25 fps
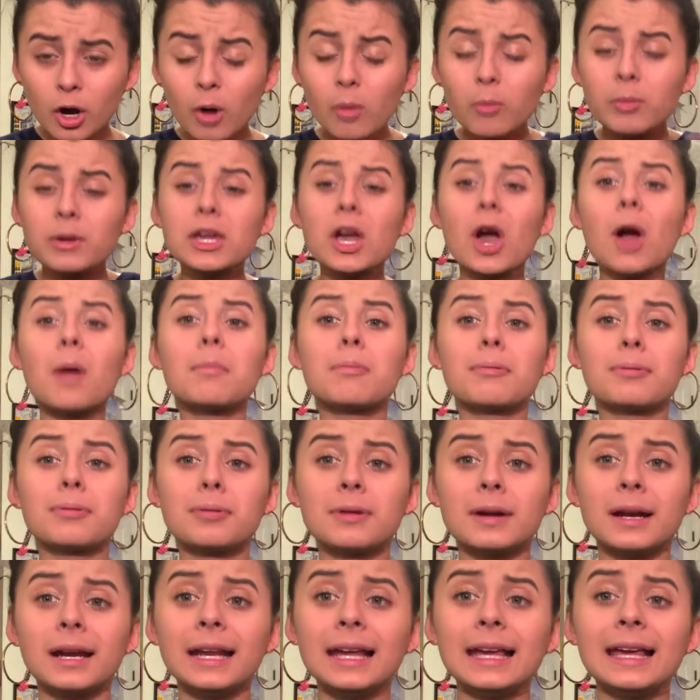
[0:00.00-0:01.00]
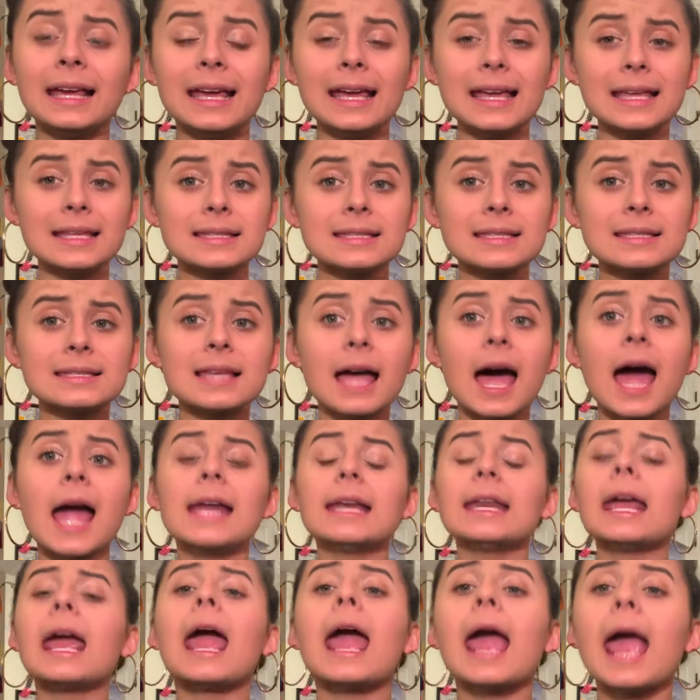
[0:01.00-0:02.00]
We are pretty inside
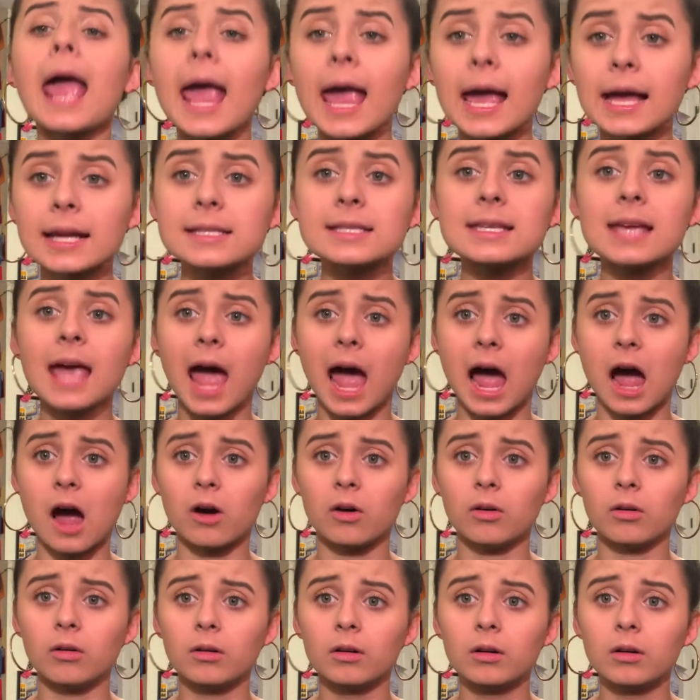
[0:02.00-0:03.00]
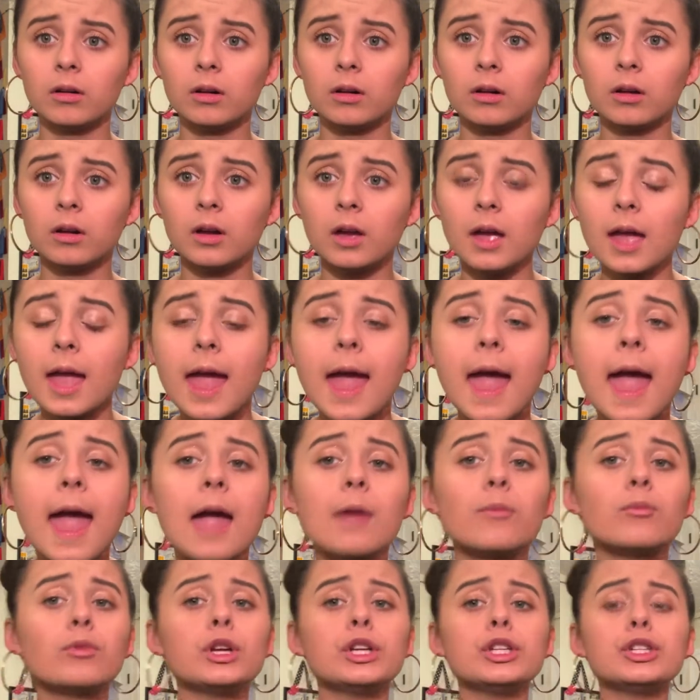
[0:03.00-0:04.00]
and out,
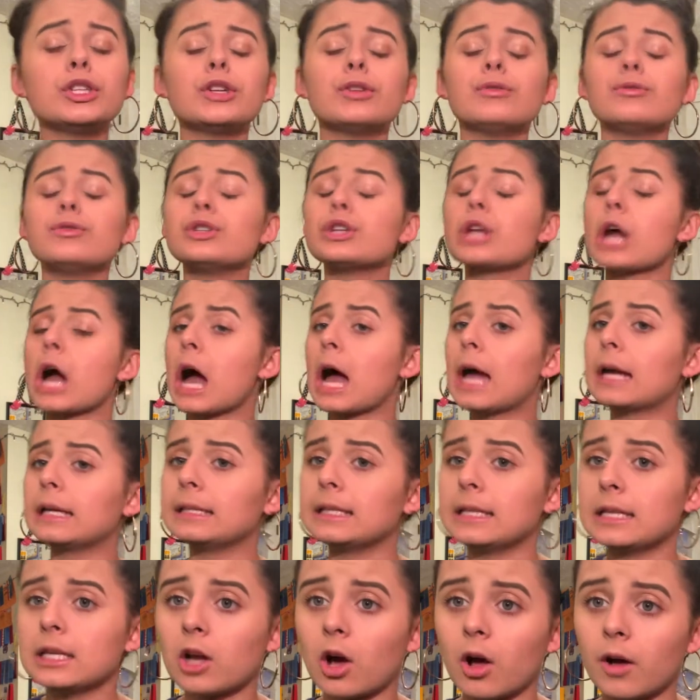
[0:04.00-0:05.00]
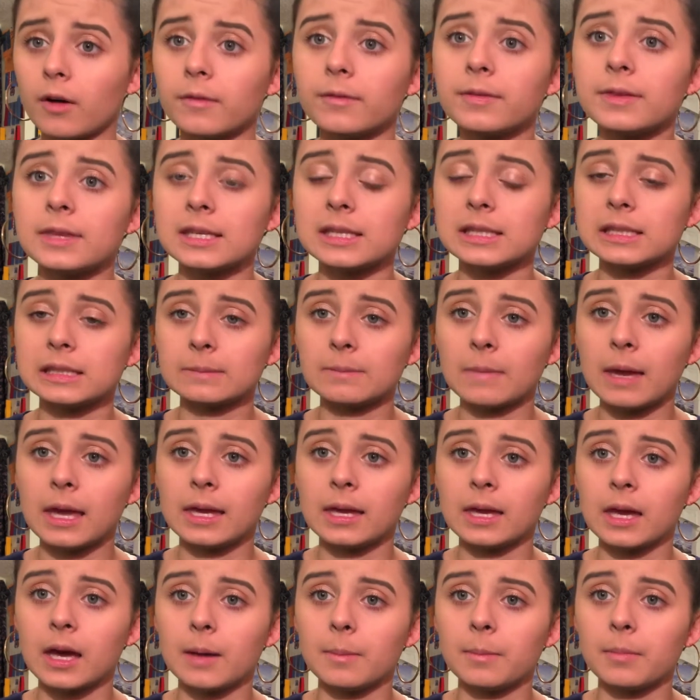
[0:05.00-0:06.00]
and we do not need all of this
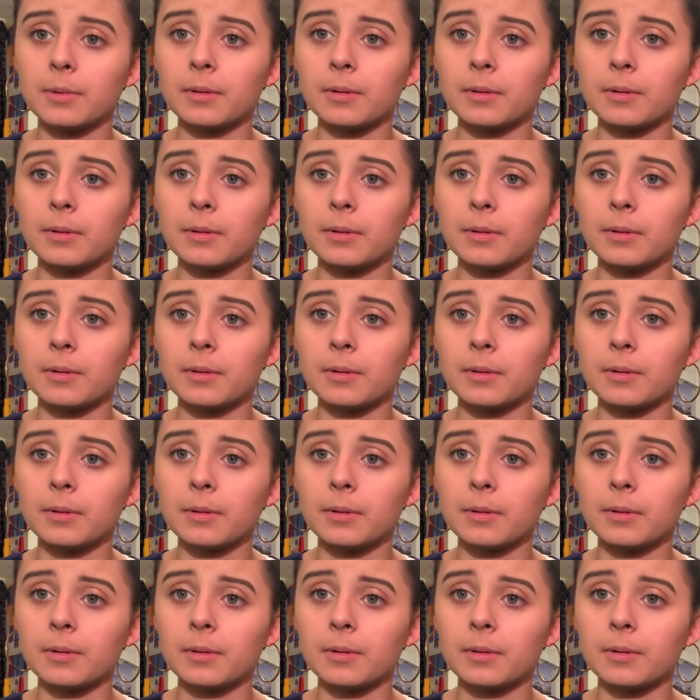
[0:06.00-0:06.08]
makeup.